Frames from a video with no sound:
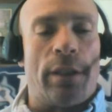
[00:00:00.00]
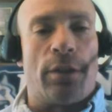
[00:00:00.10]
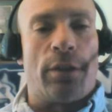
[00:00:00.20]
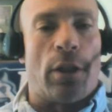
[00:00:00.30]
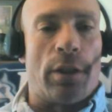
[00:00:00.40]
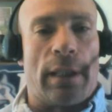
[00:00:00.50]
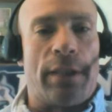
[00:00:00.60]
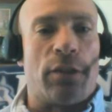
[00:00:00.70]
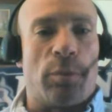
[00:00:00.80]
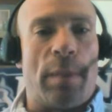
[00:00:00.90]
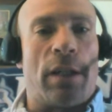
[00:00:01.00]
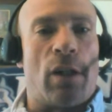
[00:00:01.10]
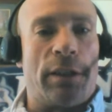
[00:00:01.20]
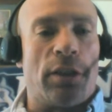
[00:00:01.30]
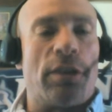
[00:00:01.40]
to turn the lasers back
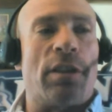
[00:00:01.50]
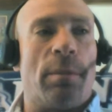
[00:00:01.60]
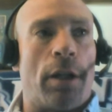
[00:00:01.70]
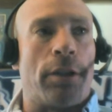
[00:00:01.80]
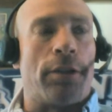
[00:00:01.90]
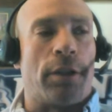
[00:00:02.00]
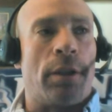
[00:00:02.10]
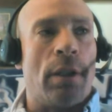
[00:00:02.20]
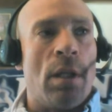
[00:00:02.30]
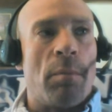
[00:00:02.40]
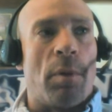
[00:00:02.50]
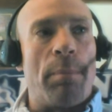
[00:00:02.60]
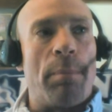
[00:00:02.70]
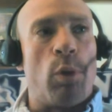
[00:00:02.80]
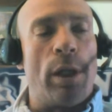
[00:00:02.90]
on just to monitor. But my
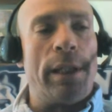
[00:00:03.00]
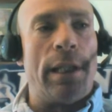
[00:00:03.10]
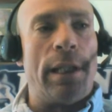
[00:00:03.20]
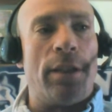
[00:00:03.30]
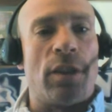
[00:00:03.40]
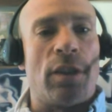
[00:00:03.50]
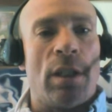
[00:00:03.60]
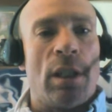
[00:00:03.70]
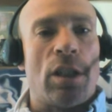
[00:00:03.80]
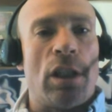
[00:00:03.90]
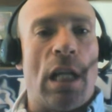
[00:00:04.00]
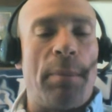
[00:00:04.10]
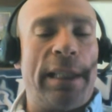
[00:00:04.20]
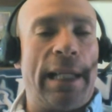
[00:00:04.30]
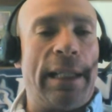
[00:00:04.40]
point is, could I
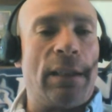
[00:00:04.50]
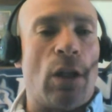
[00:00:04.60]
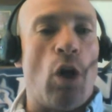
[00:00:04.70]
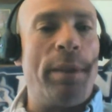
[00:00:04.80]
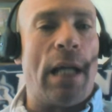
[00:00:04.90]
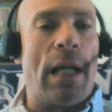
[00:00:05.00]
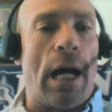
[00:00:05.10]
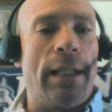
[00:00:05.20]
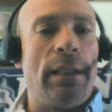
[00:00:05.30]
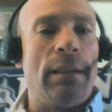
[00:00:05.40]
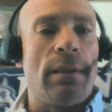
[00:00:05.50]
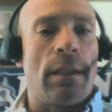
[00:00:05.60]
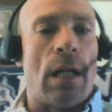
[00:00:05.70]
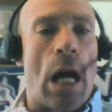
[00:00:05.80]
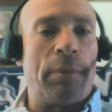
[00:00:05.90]
be getting OBI
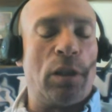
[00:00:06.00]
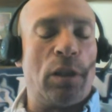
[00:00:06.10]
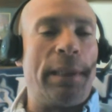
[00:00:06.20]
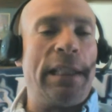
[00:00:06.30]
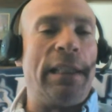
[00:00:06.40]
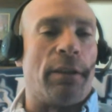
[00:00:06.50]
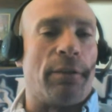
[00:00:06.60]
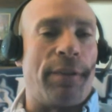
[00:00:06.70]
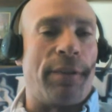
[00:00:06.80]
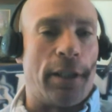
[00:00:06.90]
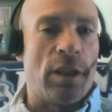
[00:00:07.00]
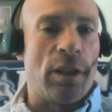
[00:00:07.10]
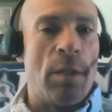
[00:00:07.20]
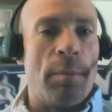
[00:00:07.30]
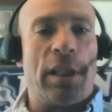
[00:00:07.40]
optical beat interference
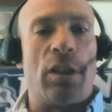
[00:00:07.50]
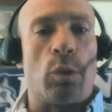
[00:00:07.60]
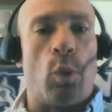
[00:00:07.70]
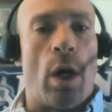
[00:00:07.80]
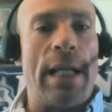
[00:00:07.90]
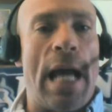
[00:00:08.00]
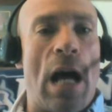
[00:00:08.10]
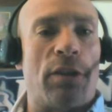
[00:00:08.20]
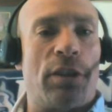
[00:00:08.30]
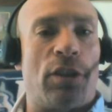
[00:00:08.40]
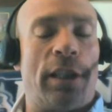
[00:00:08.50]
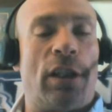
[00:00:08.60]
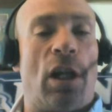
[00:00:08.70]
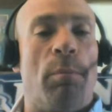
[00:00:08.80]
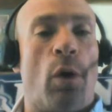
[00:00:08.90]
because one house is turning
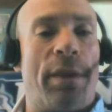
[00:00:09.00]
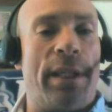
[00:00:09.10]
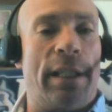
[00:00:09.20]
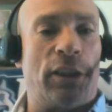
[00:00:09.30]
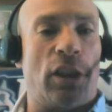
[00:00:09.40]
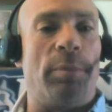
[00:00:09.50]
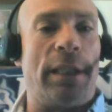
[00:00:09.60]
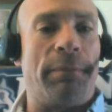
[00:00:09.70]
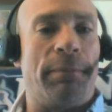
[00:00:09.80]
on more than it should be.